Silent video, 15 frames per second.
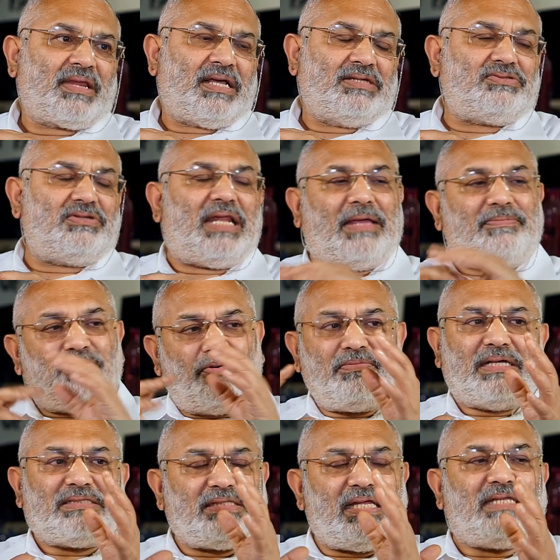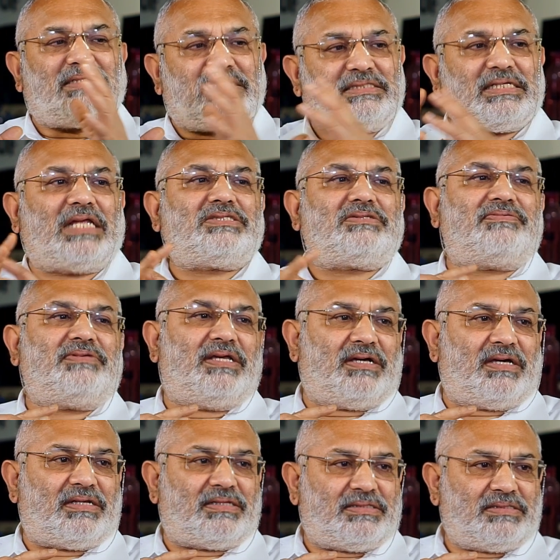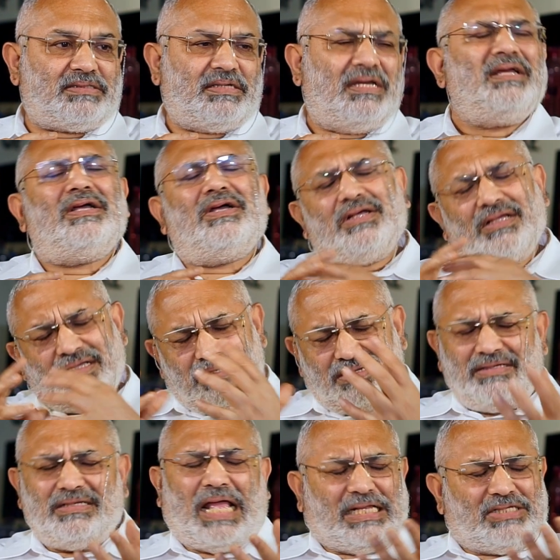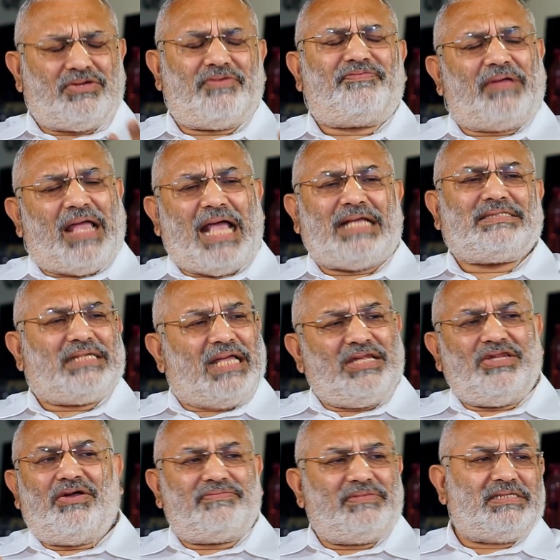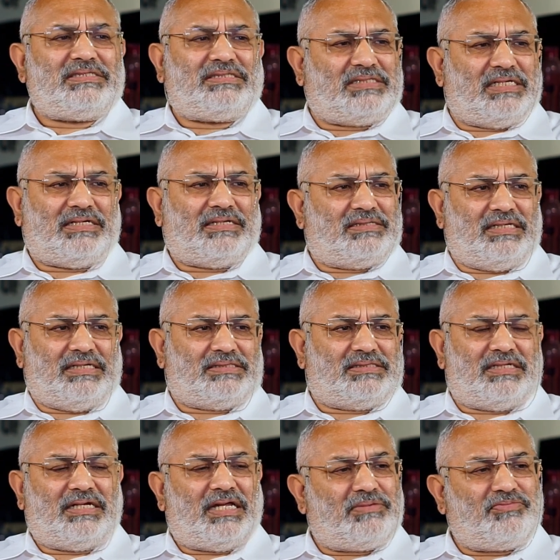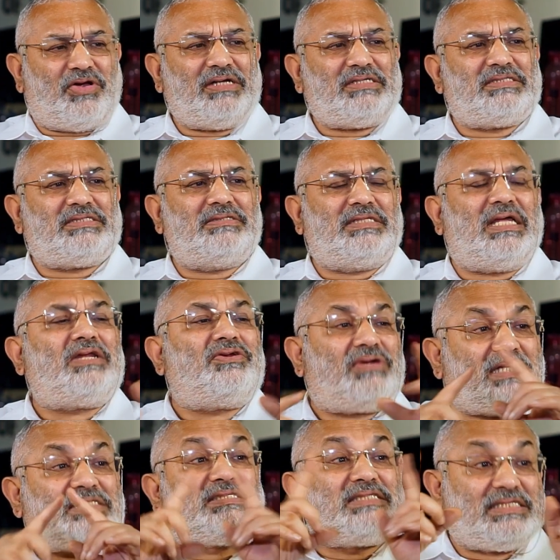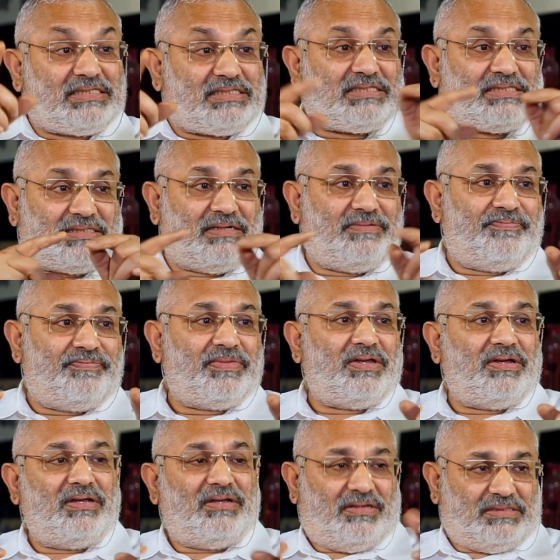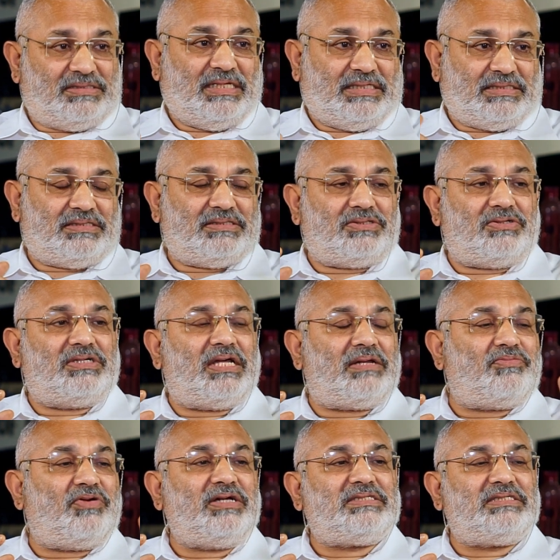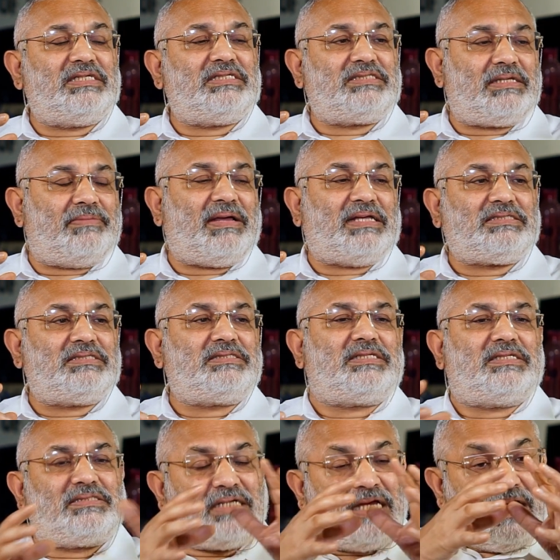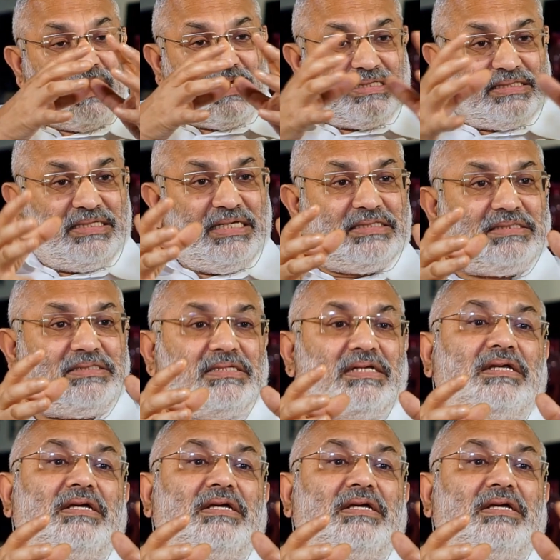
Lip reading: So lipomas, there is a chance of recurrence. As any of this dermoids, they are known as cysts. So dermoid cysts, sebaceous cysts, these